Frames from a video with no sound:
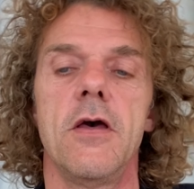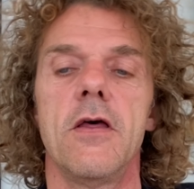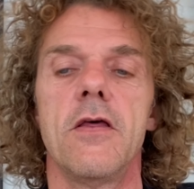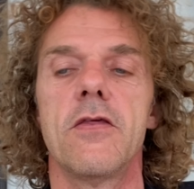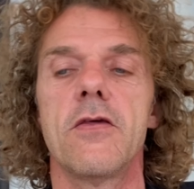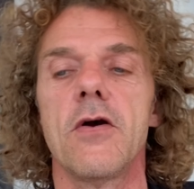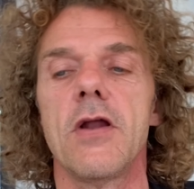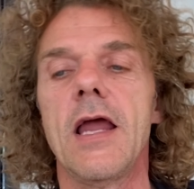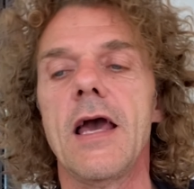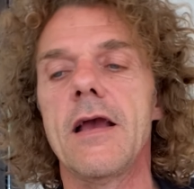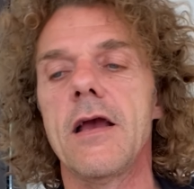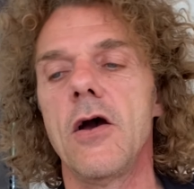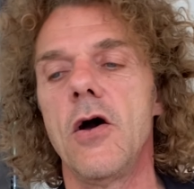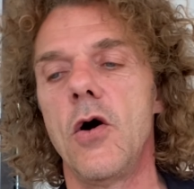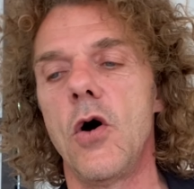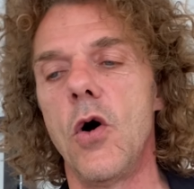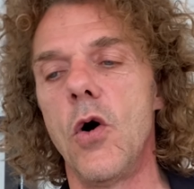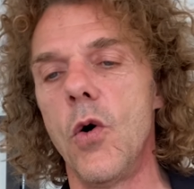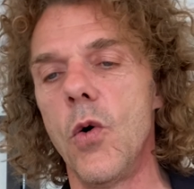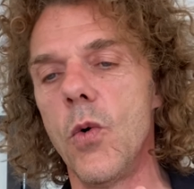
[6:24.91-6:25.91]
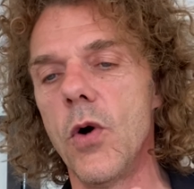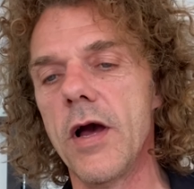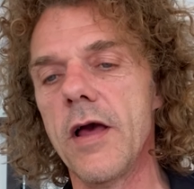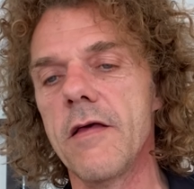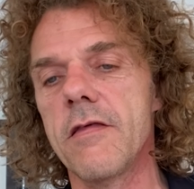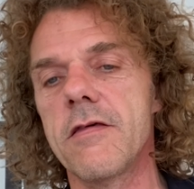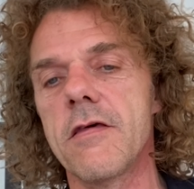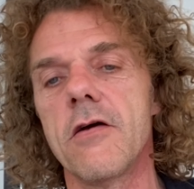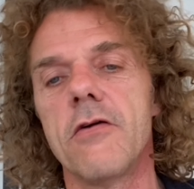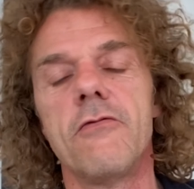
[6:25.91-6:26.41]
So
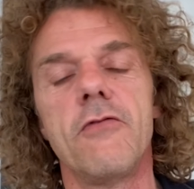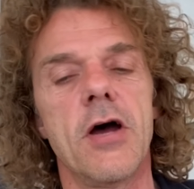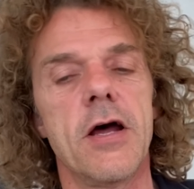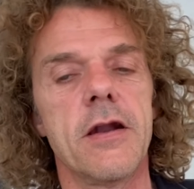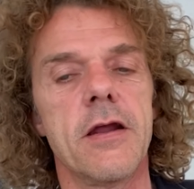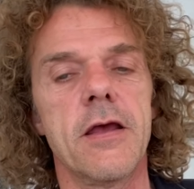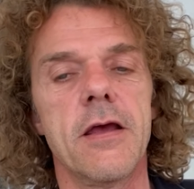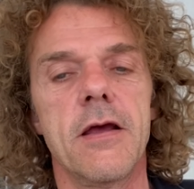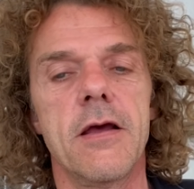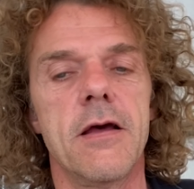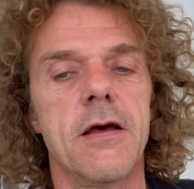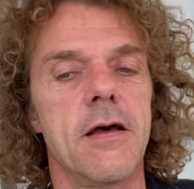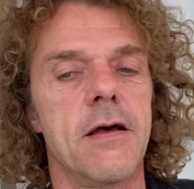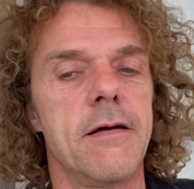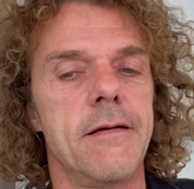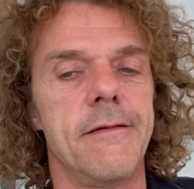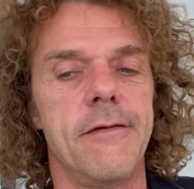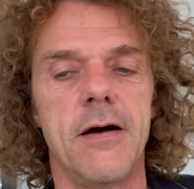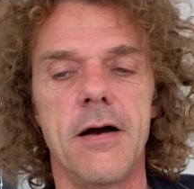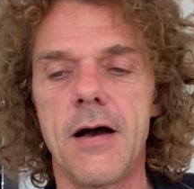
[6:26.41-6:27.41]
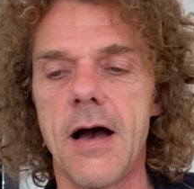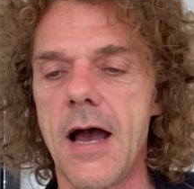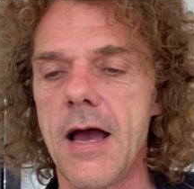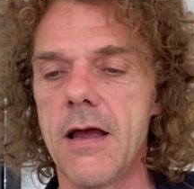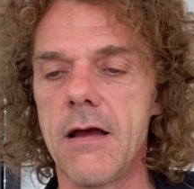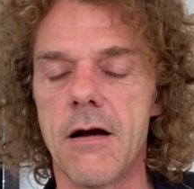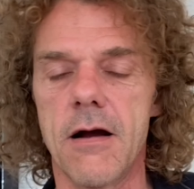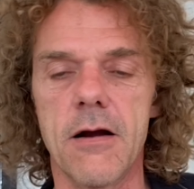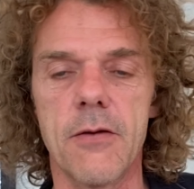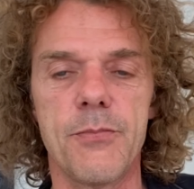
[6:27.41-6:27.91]
always running, high
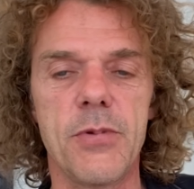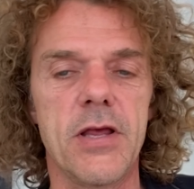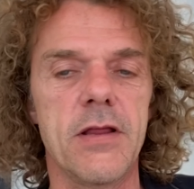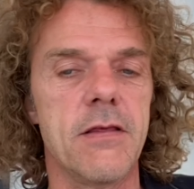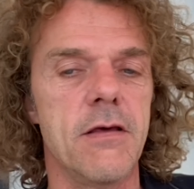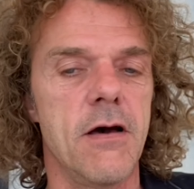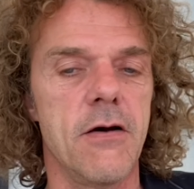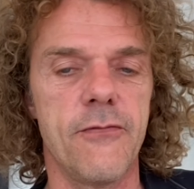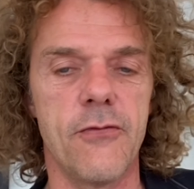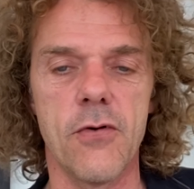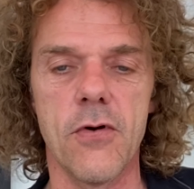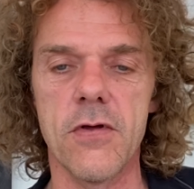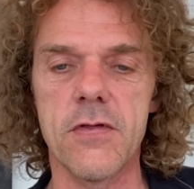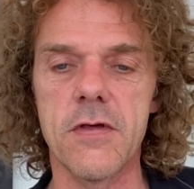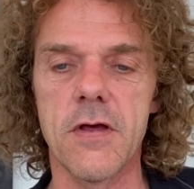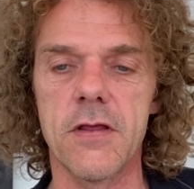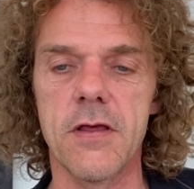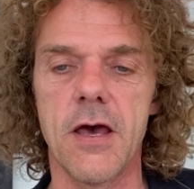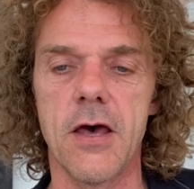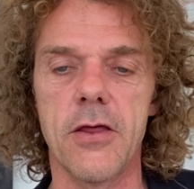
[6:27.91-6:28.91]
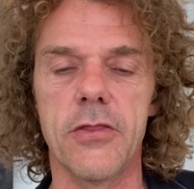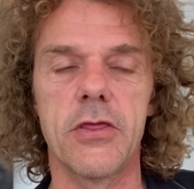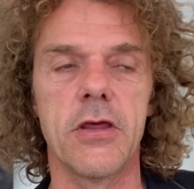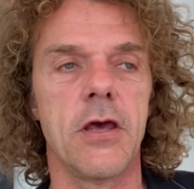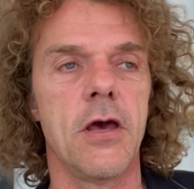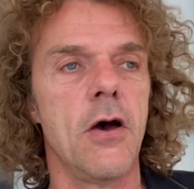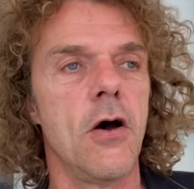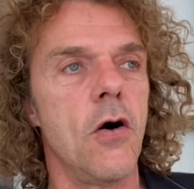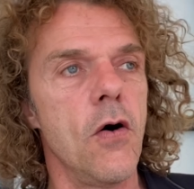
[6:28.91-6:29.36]
heartbeat, of course not healthy.